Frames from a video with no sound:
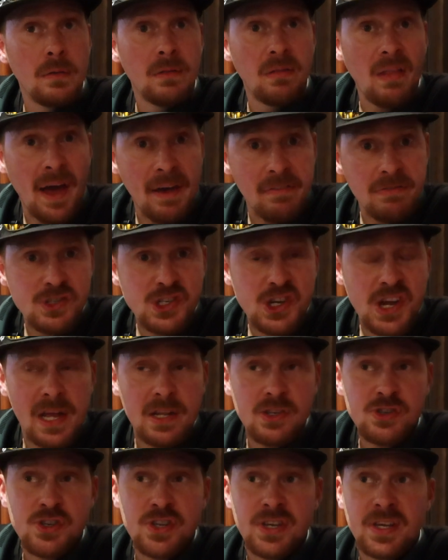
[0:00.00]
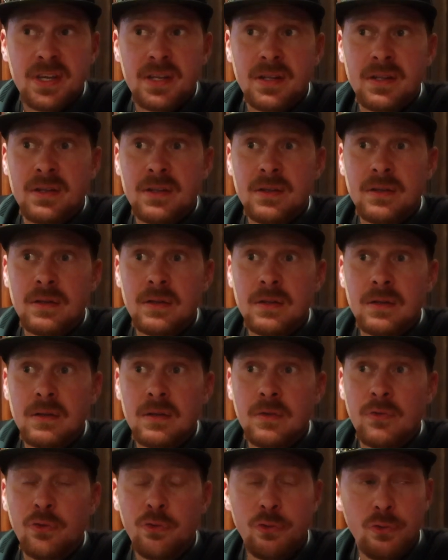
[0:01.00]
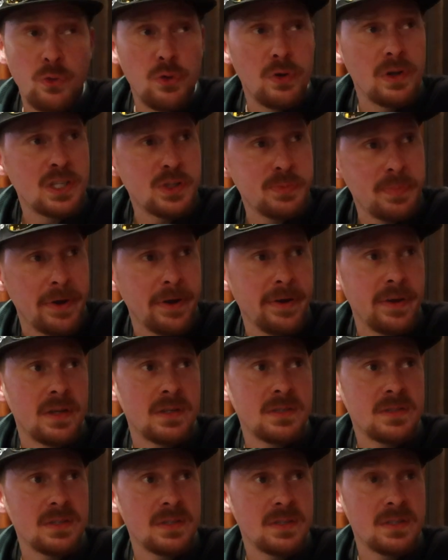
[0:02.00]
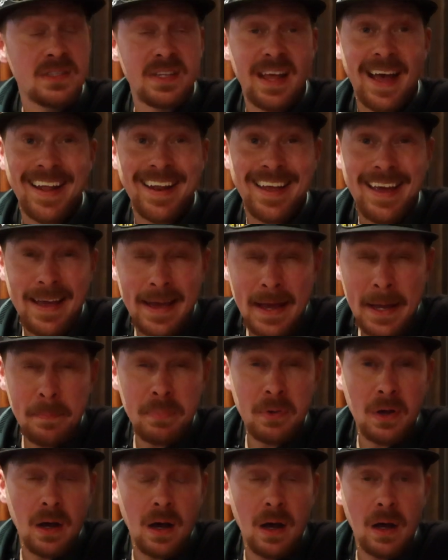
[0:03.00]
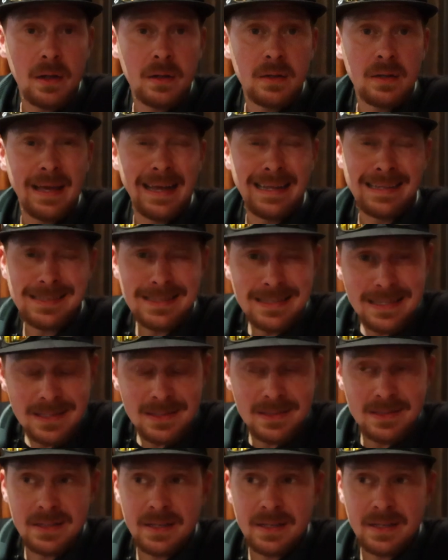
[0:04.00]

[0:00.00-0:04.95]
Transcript: life changing food experiences at Epcot, at Disney,